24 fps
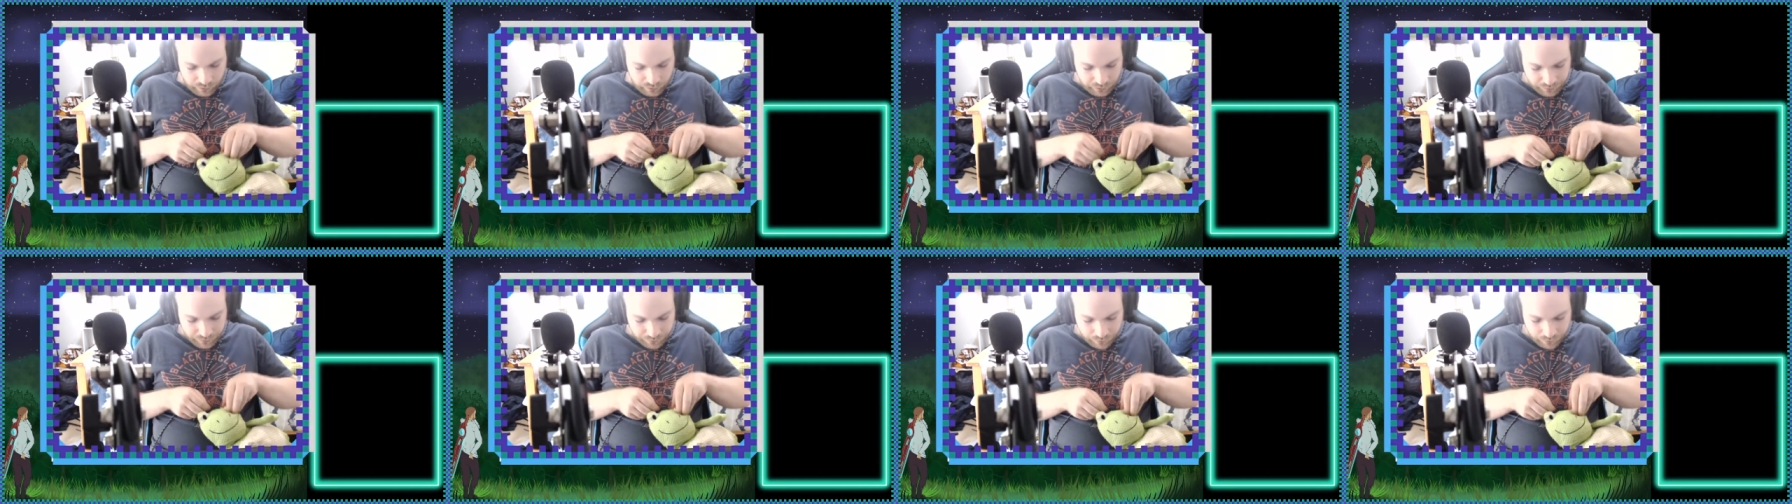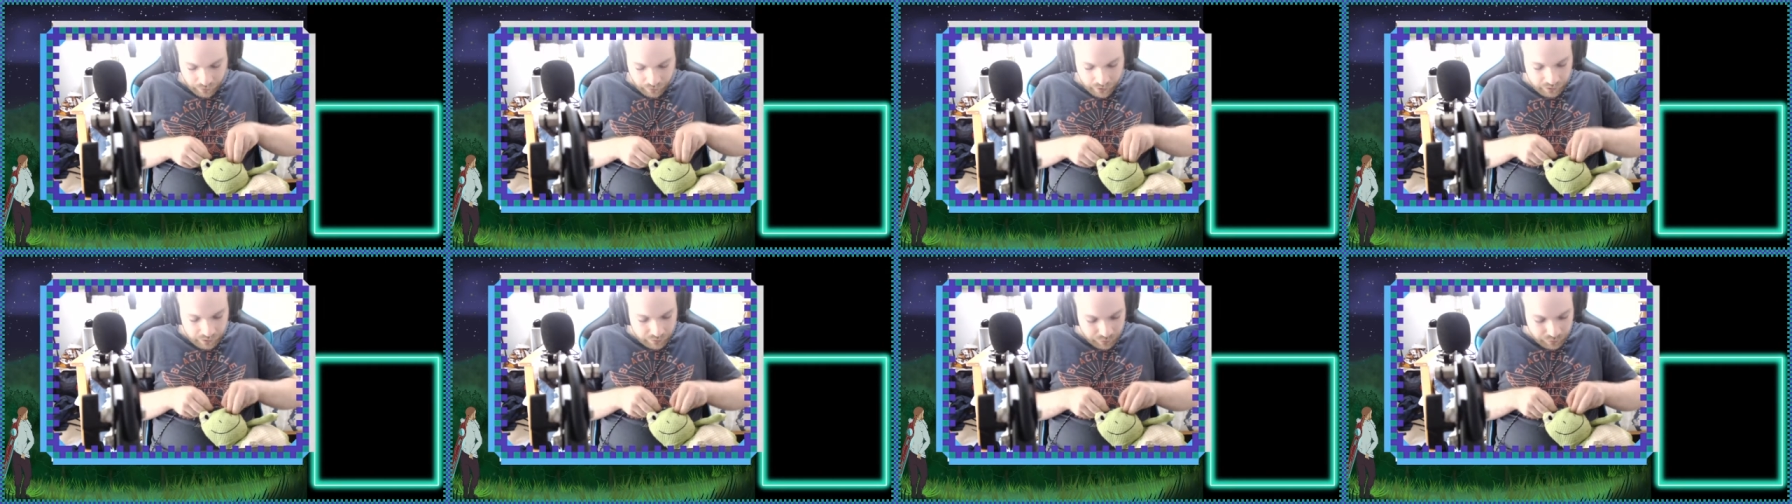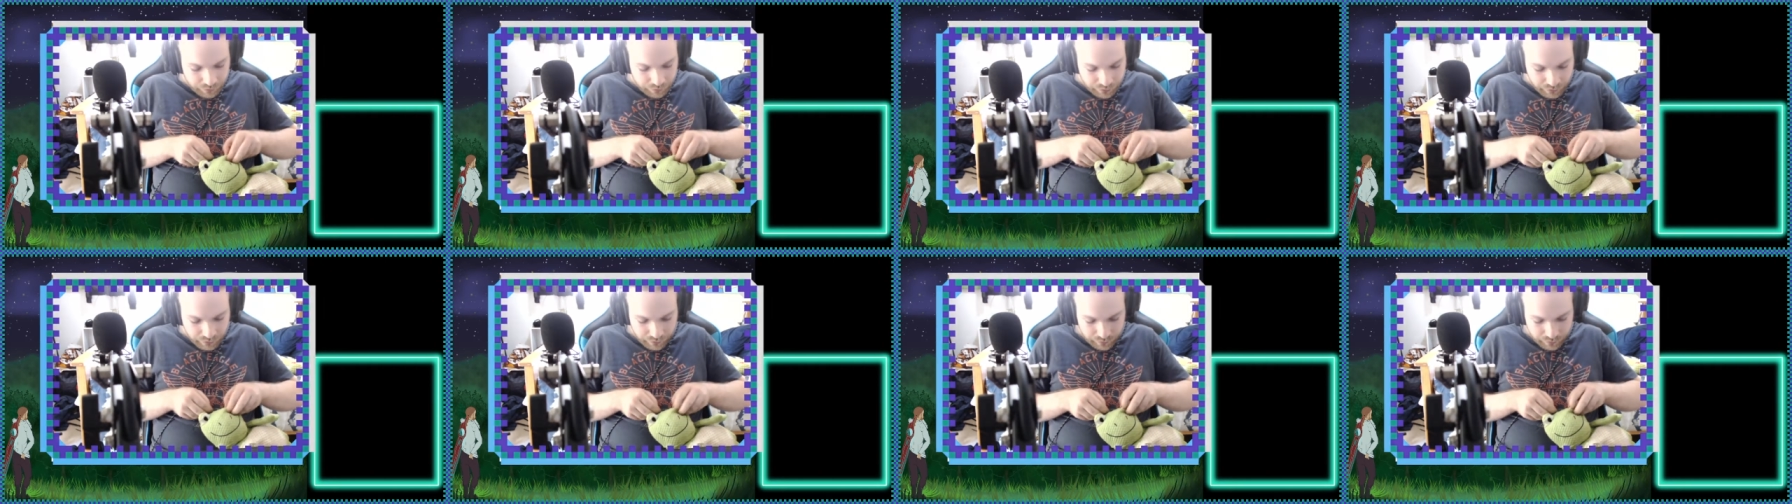It's fine if
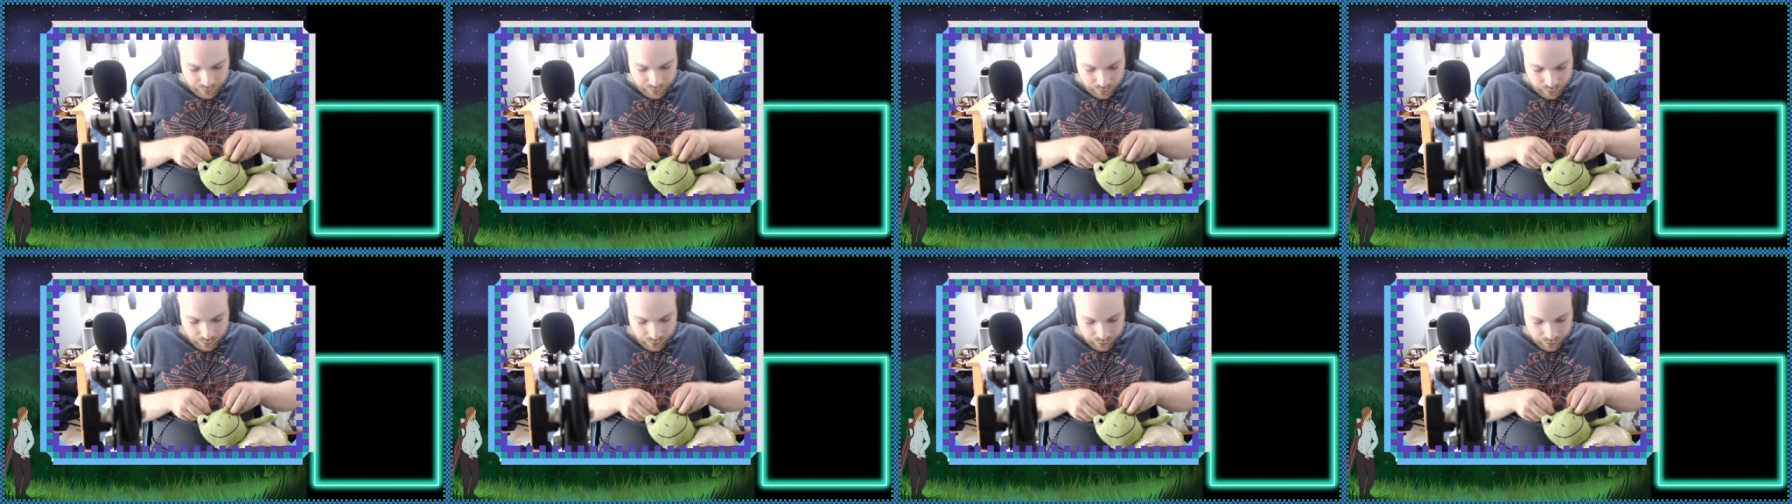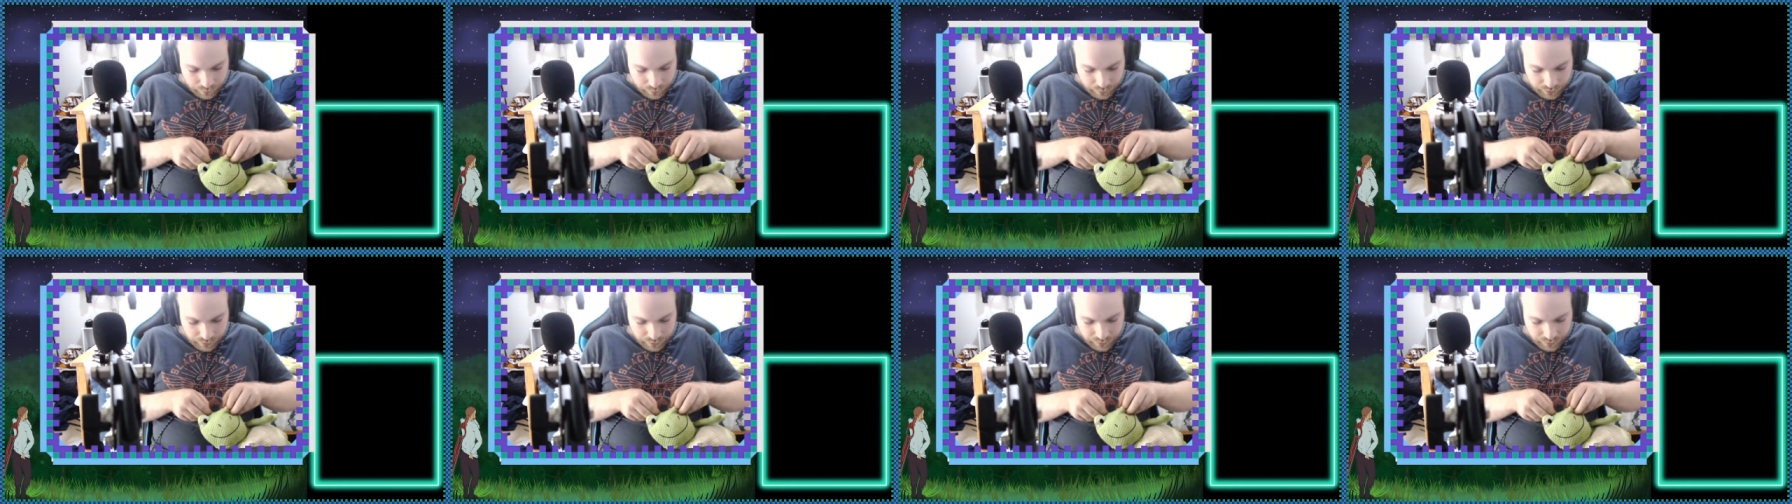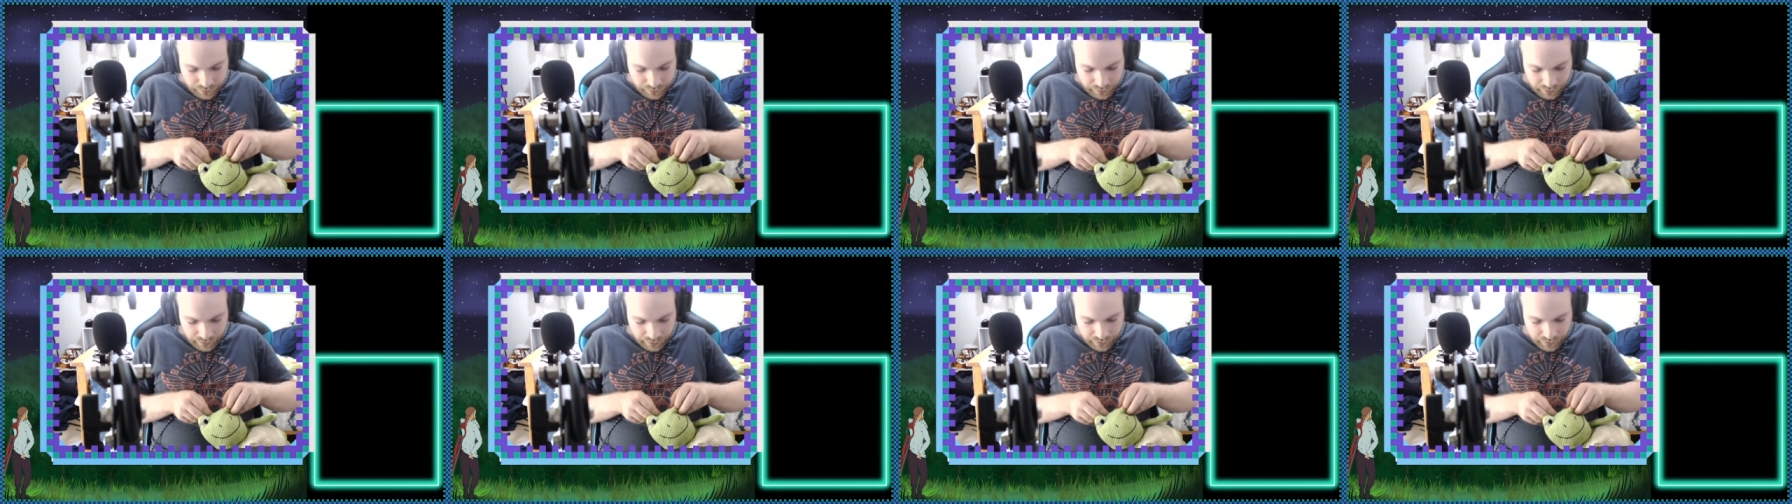you tug this one,
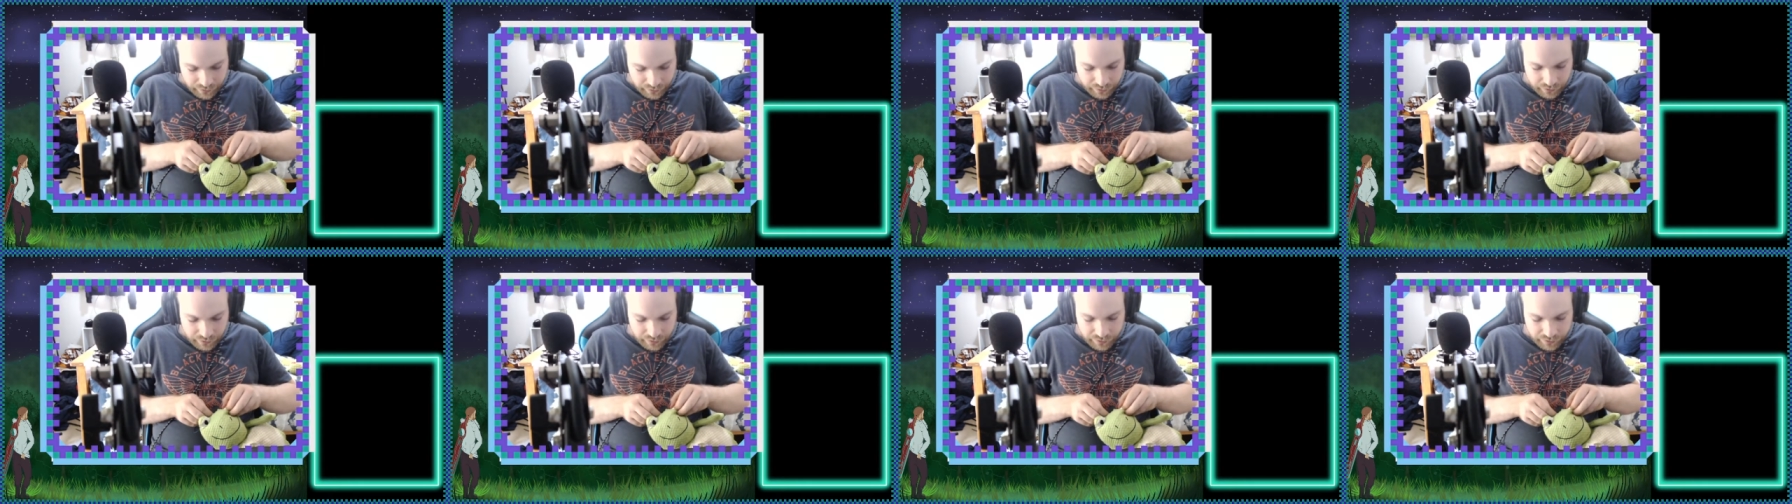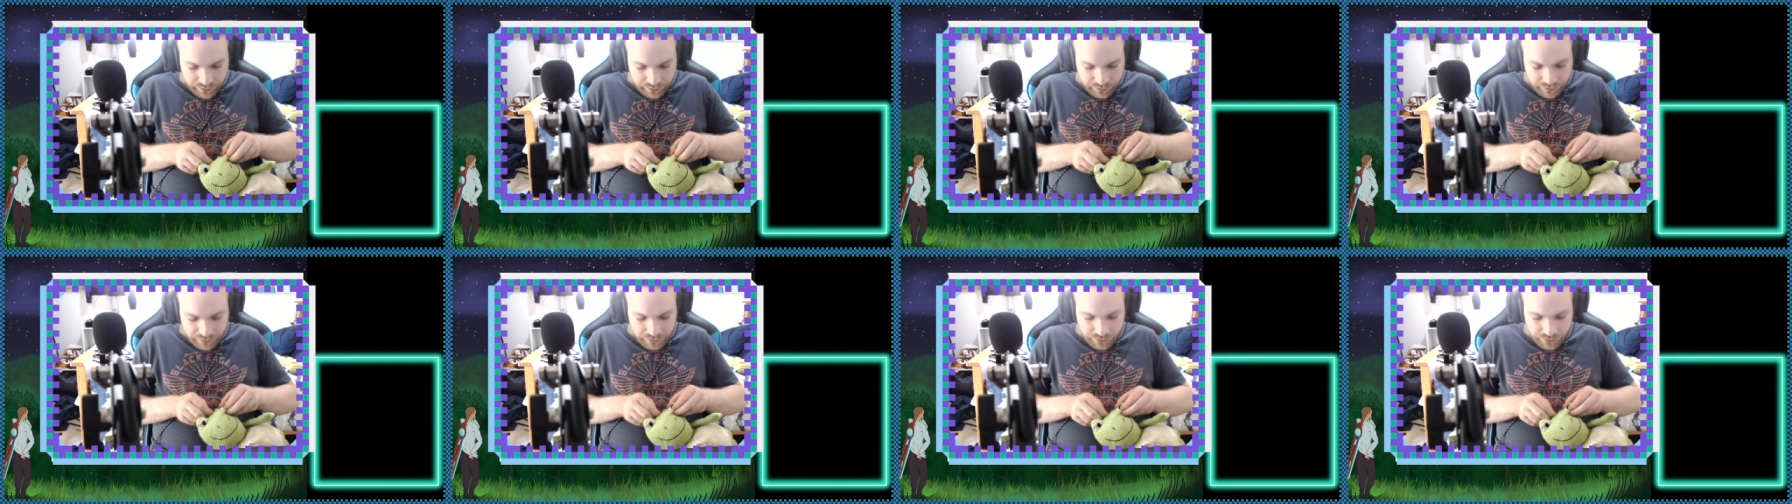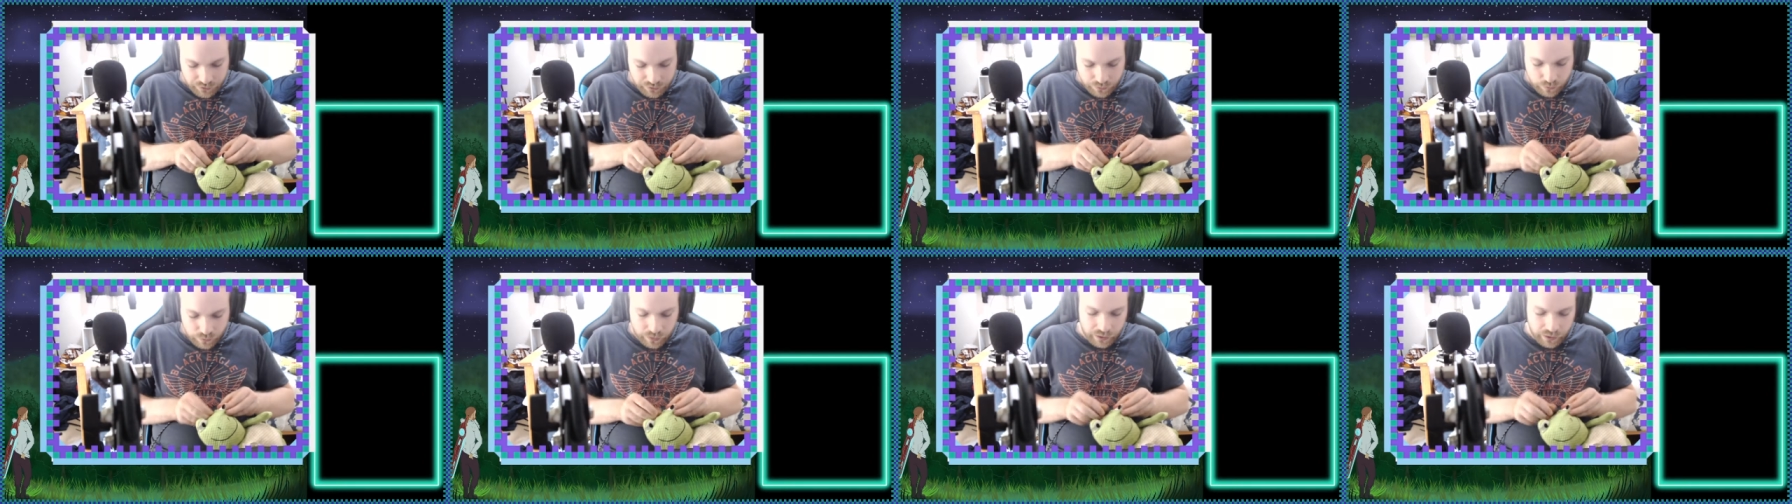because unlike a ladder
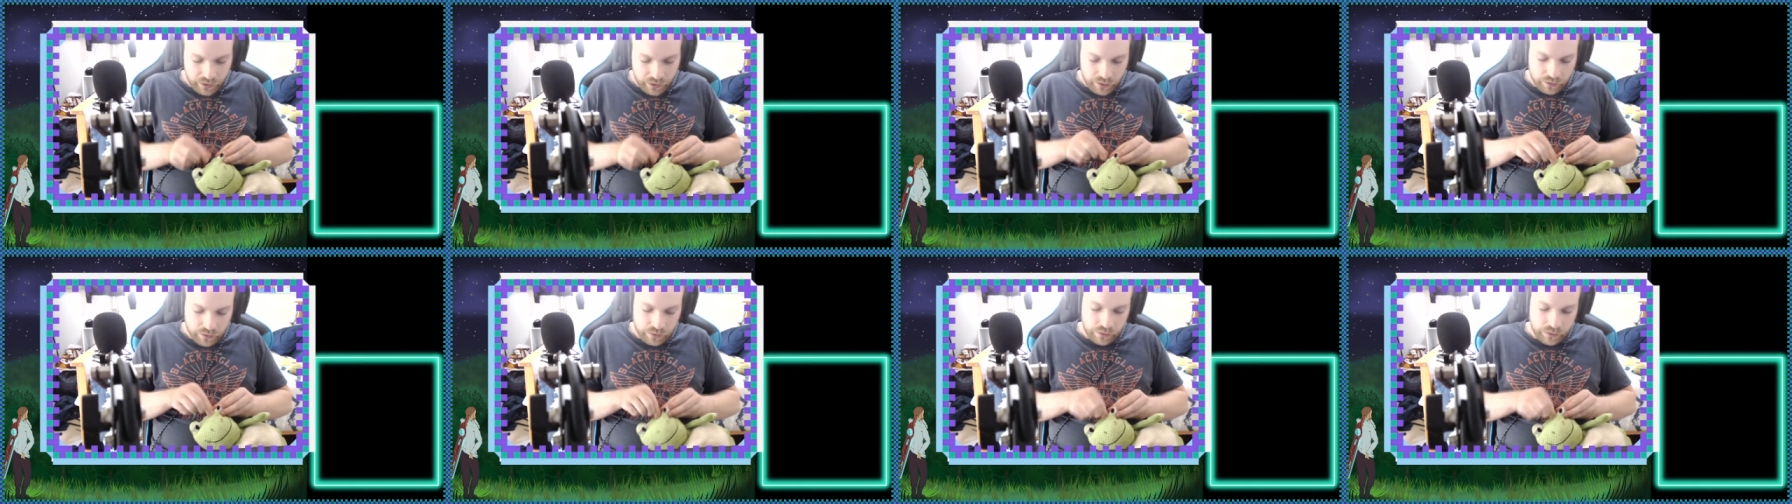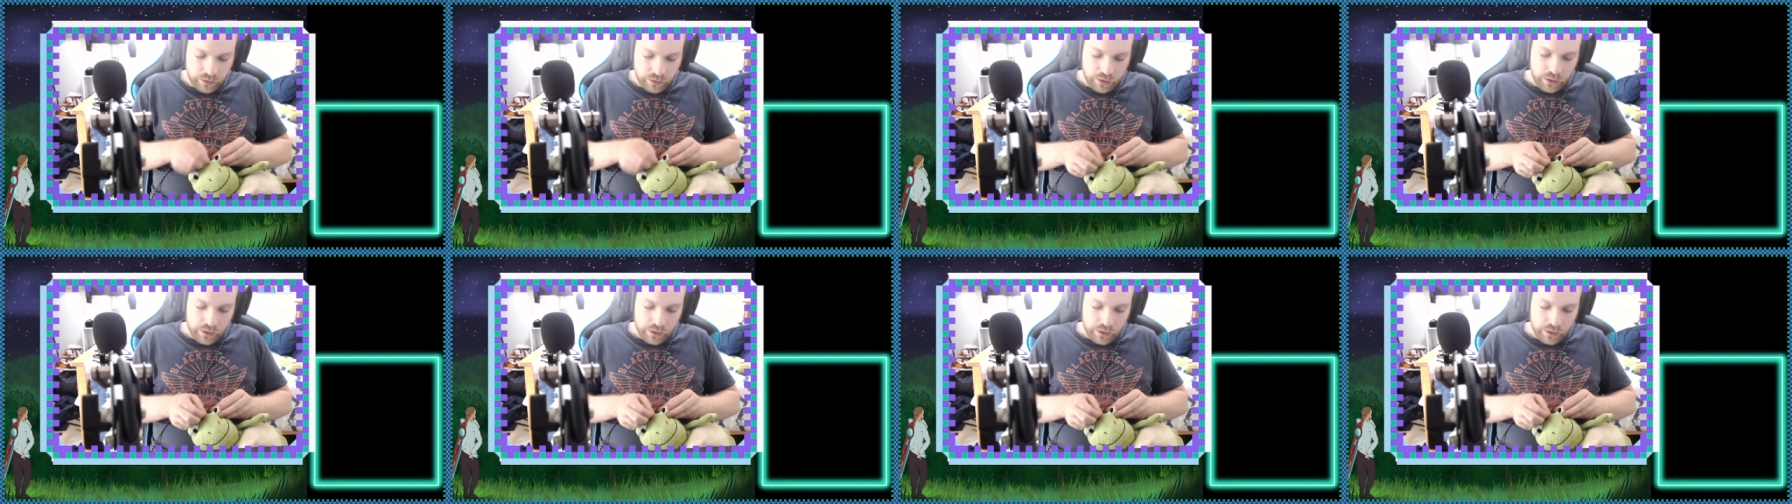stitch where